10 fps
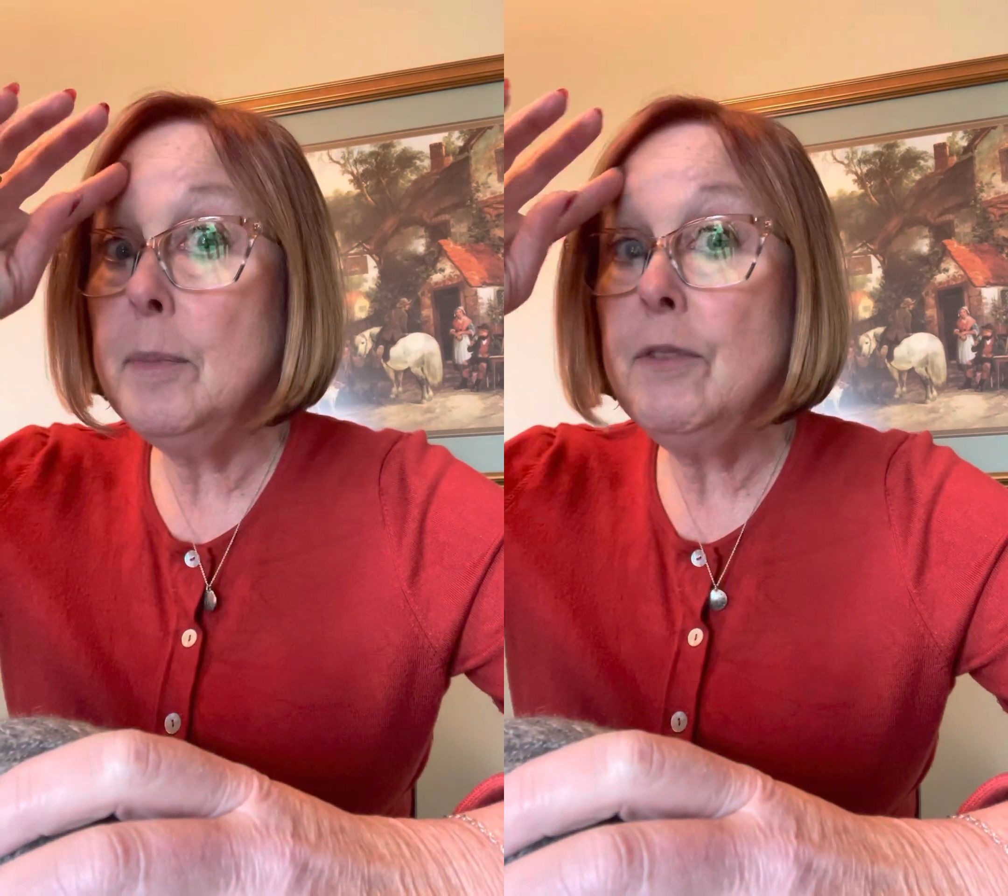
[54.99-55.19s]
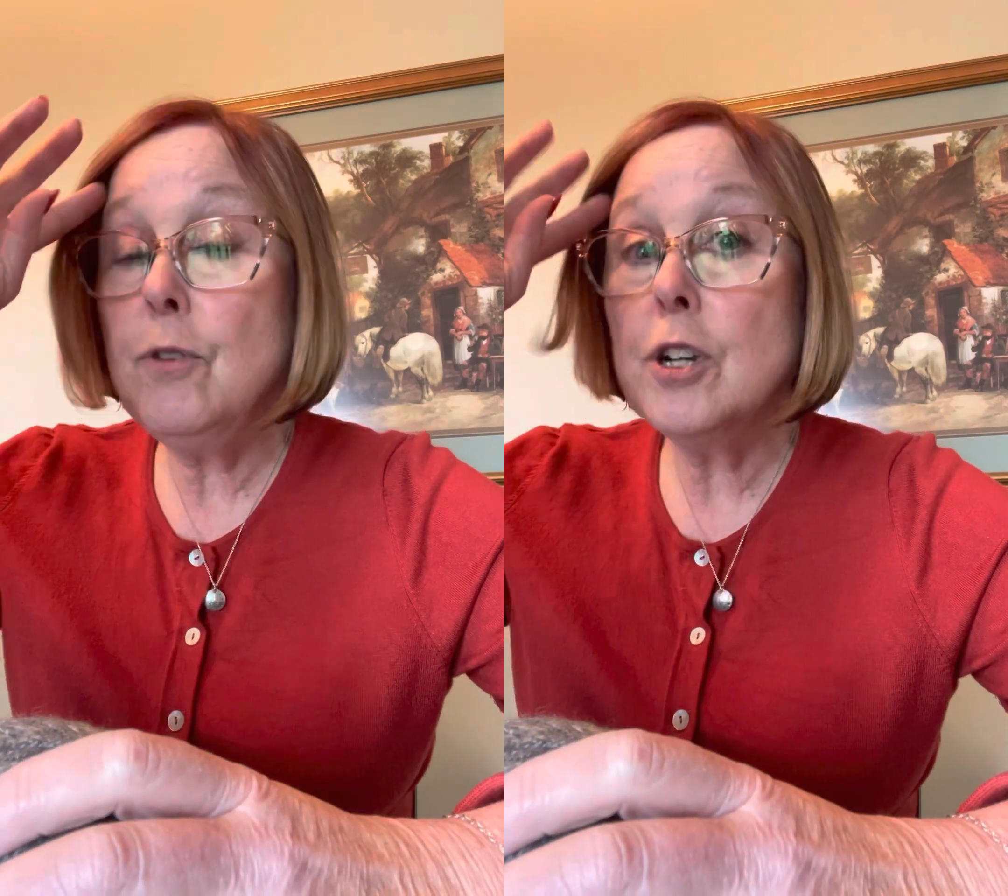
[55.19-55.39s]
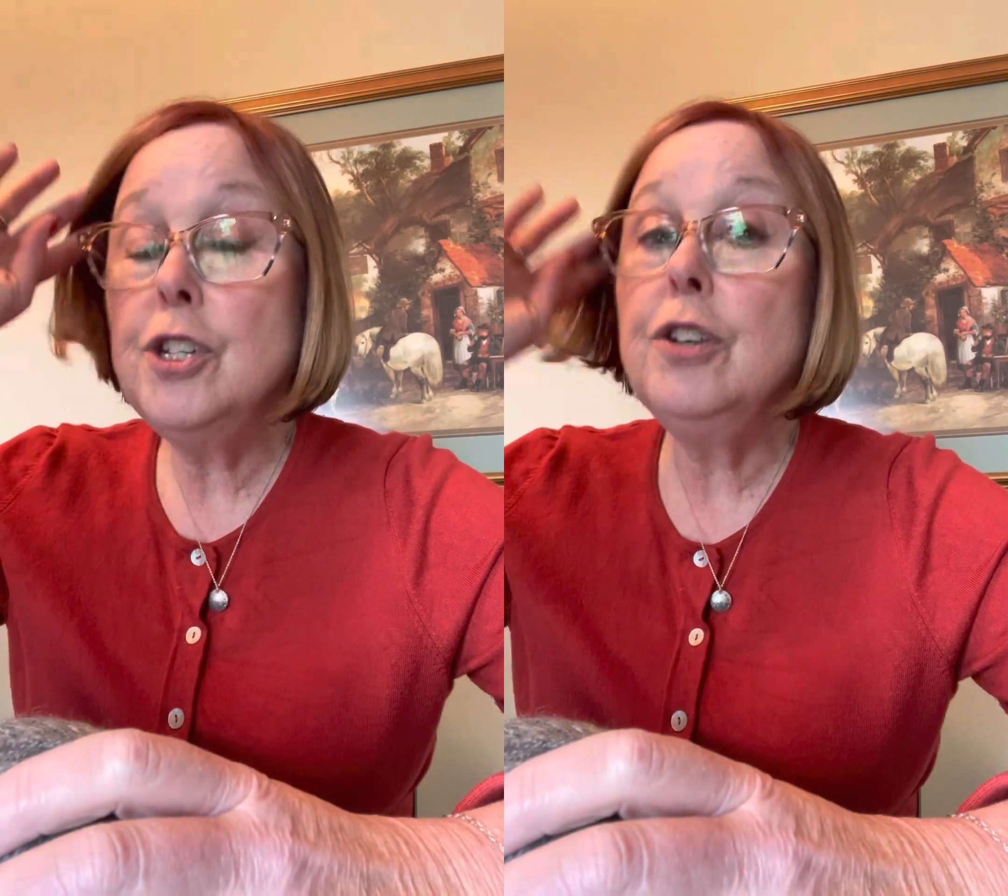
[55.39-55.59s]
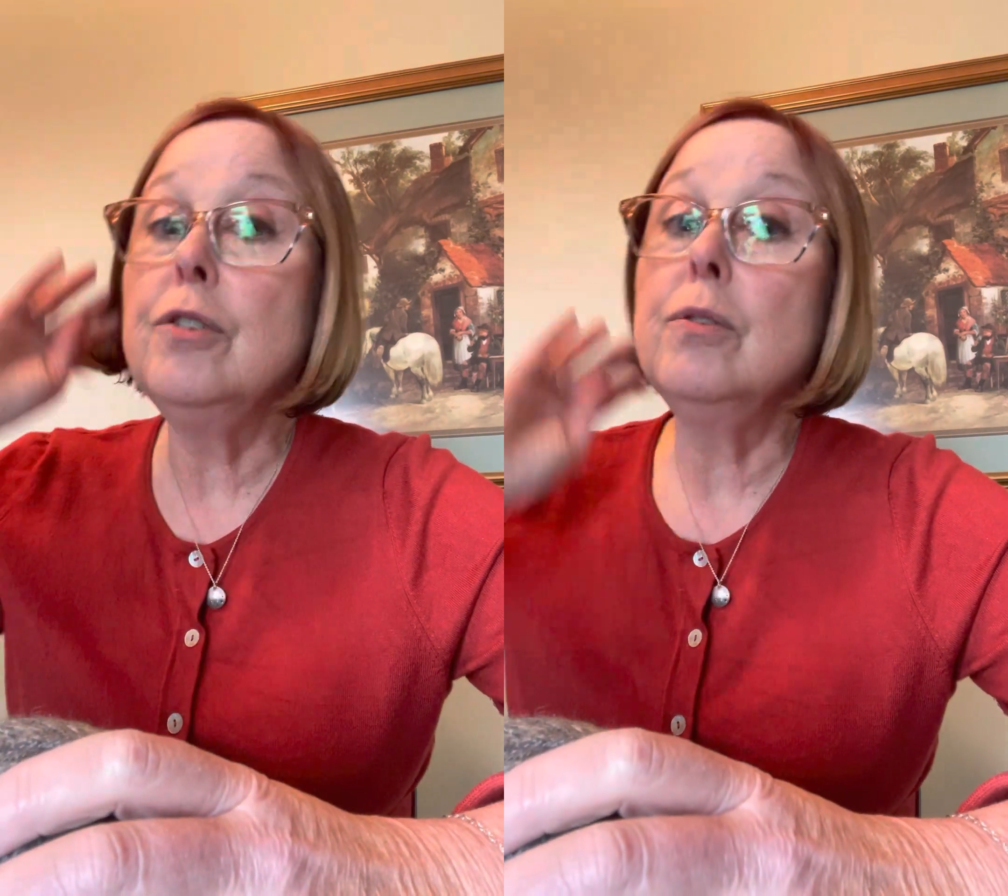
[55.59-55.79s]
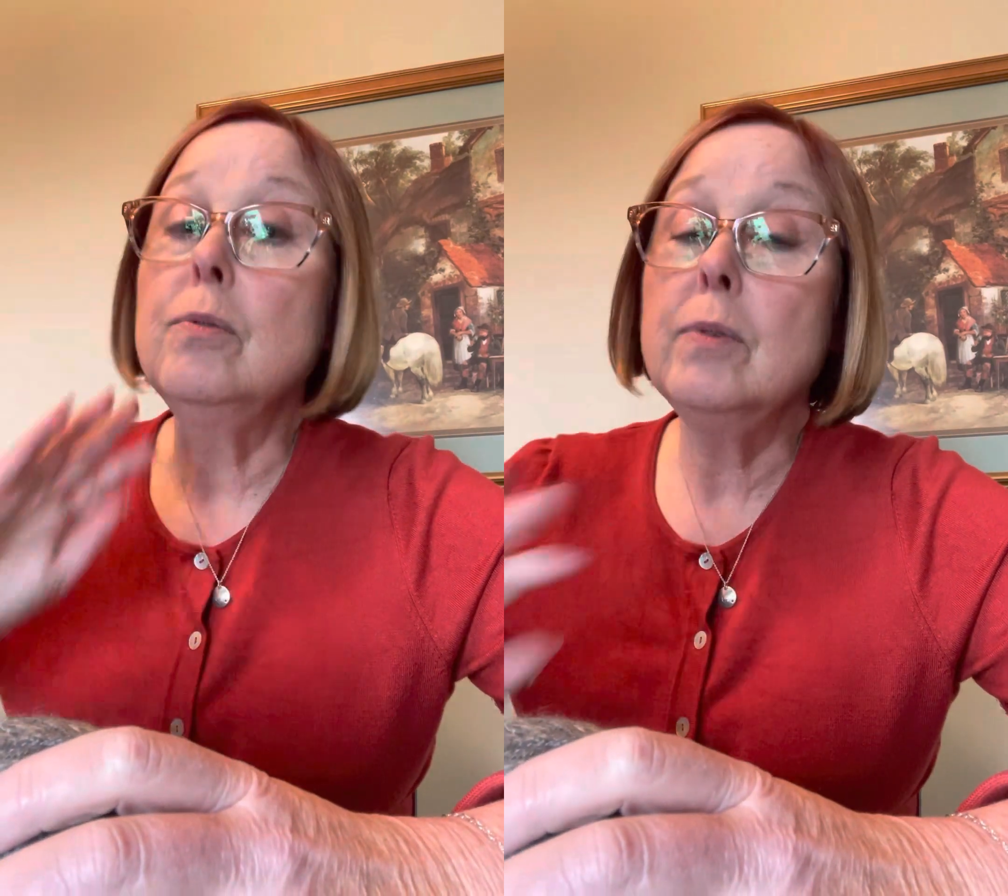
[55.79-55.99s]
before
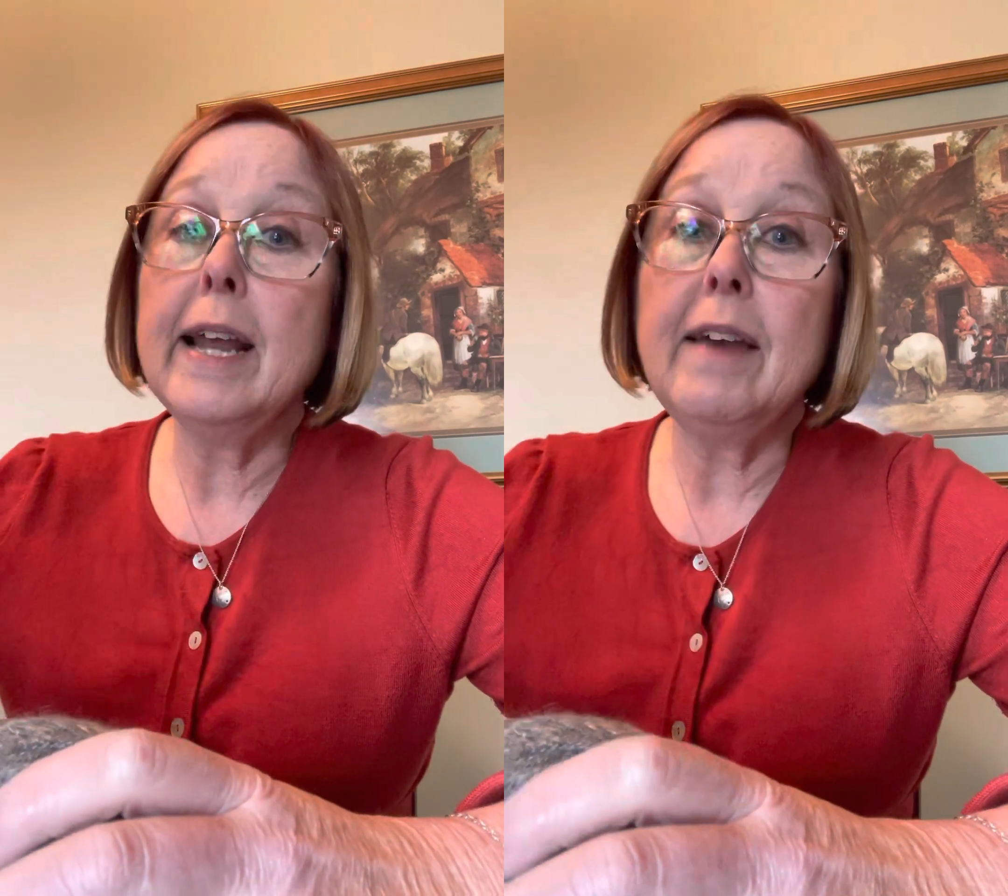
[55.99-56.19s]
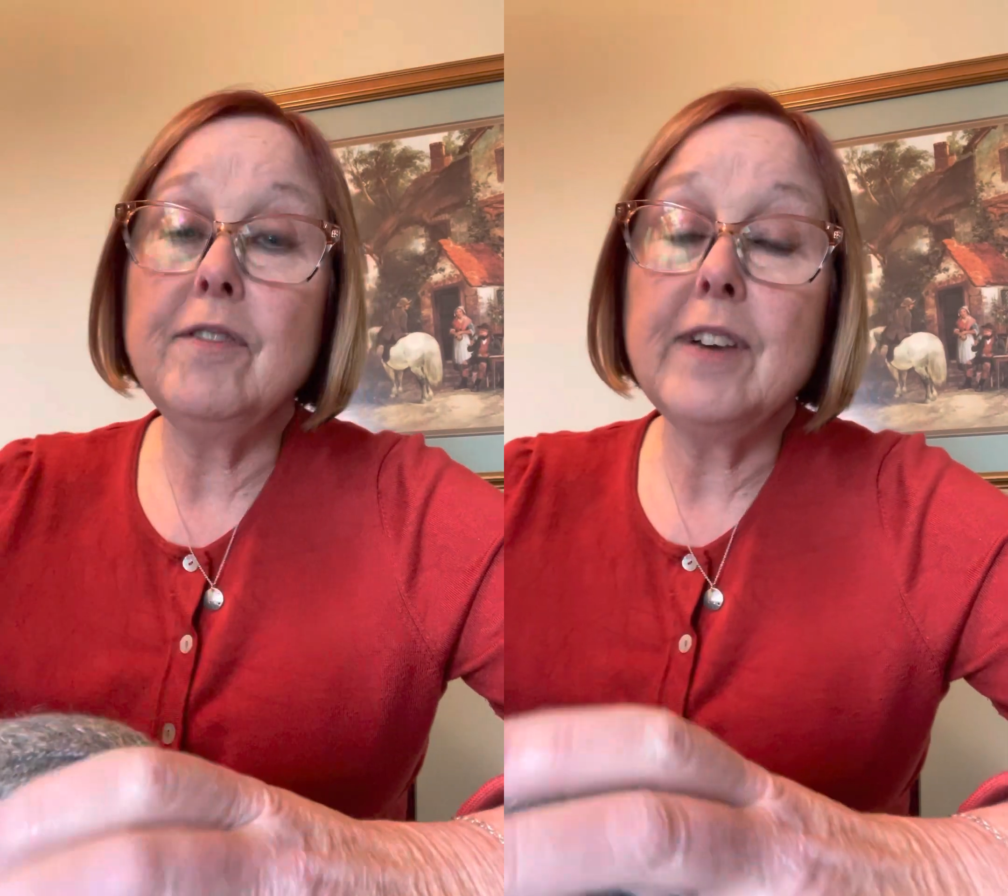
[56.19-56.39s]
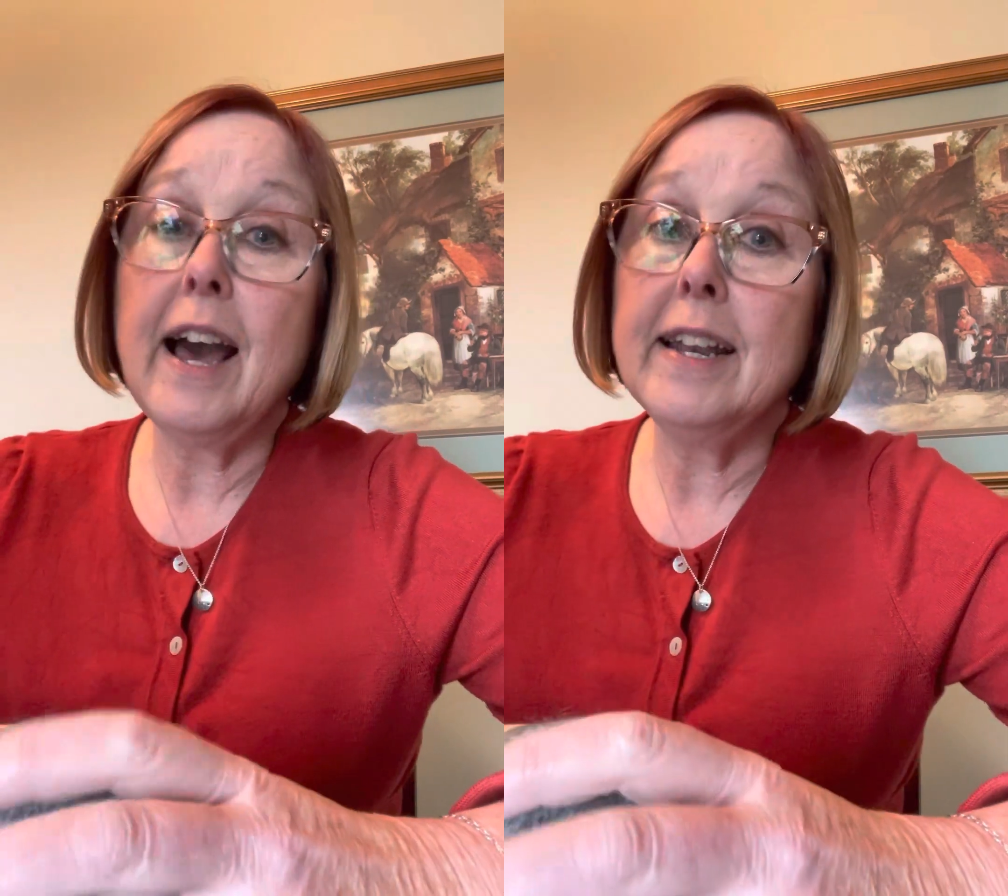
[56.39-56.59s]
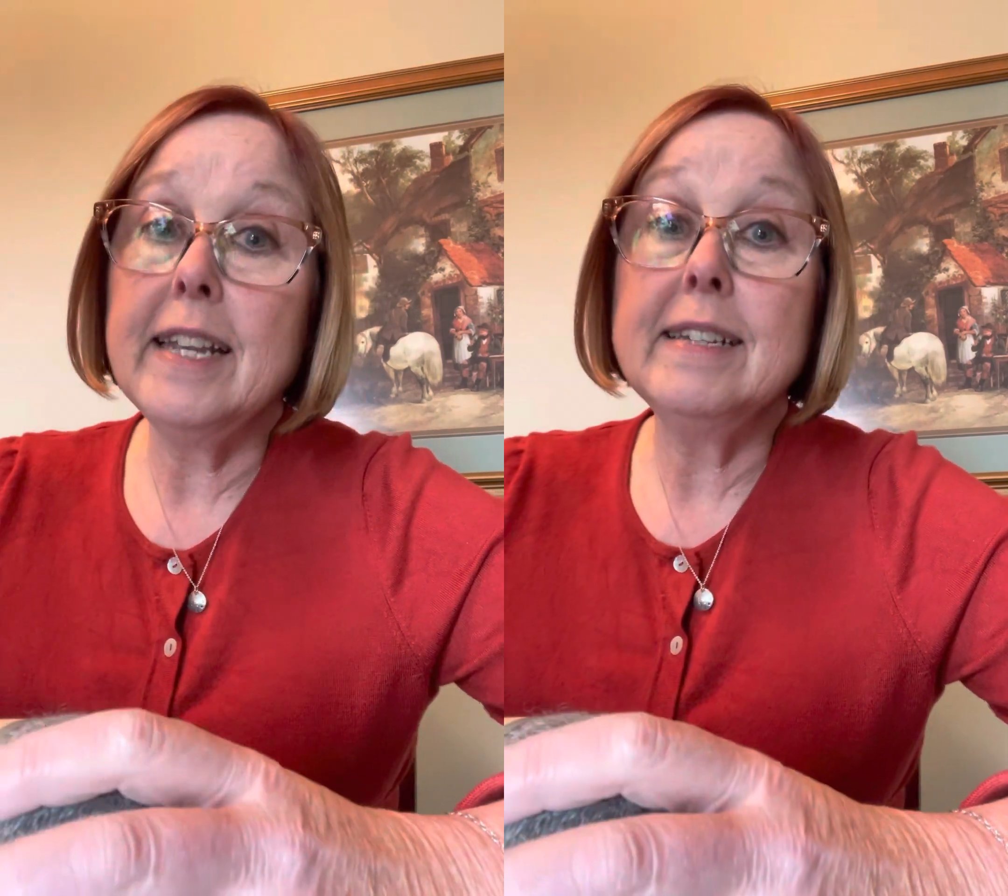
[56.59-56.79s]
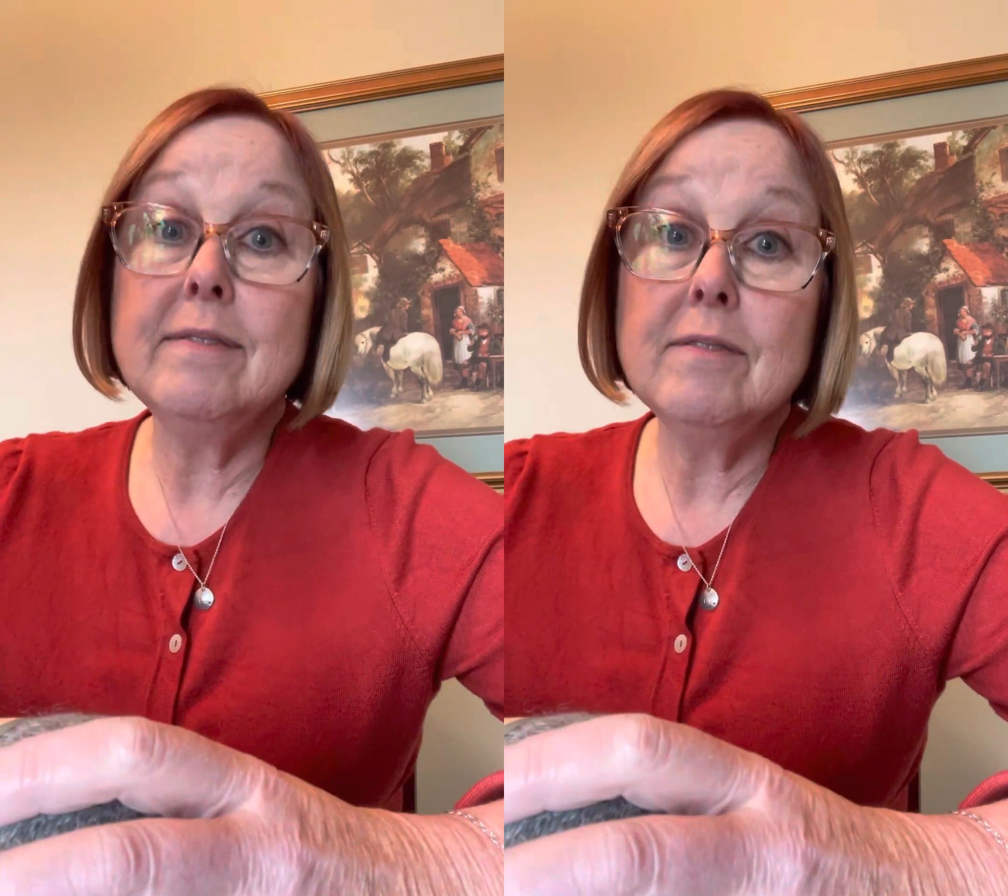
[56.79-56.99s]
too when I've gotten
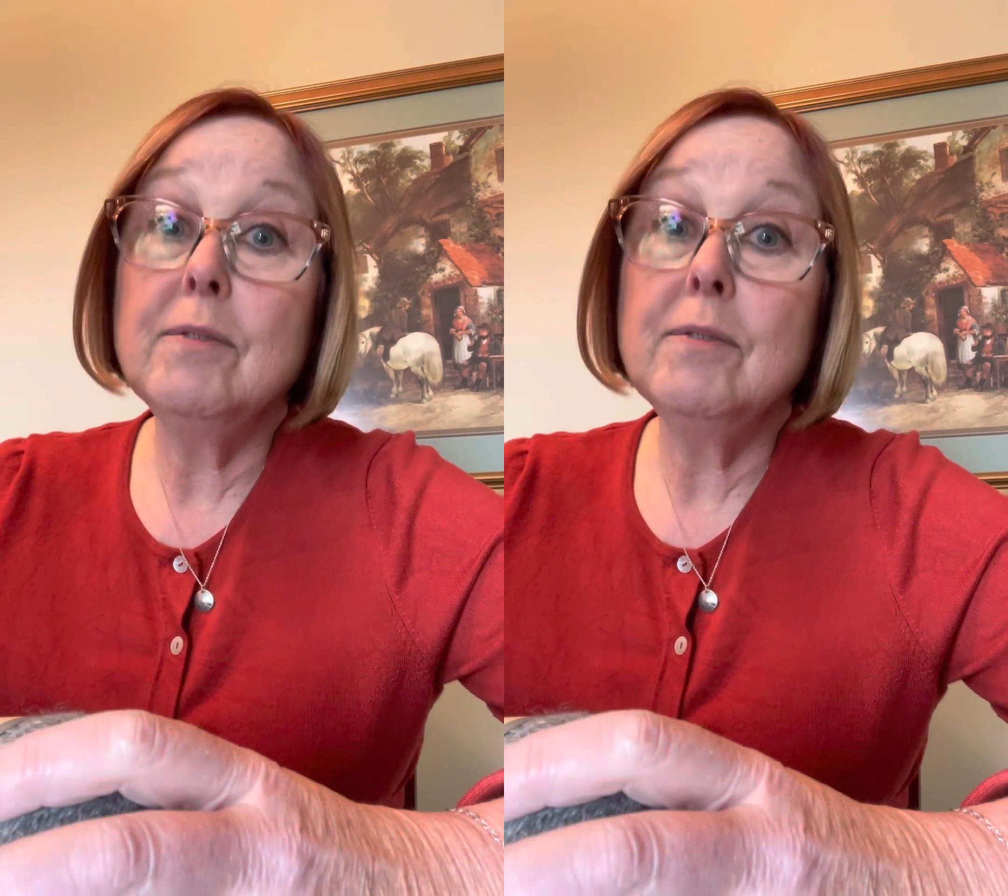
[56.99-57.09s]
it